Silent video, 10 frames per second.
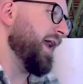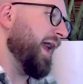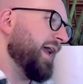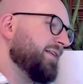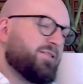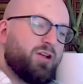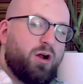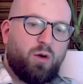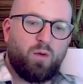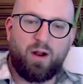And
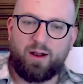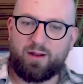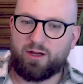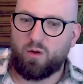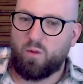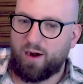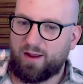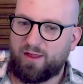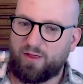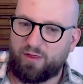so, one of
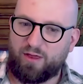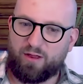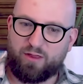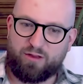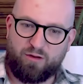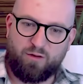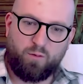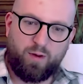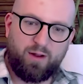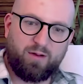the sort of
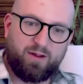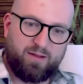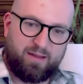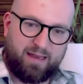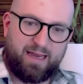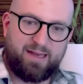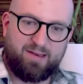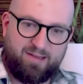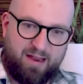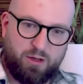real key
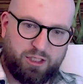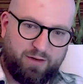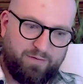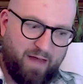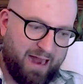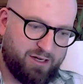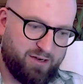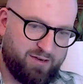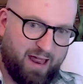distinguishing factors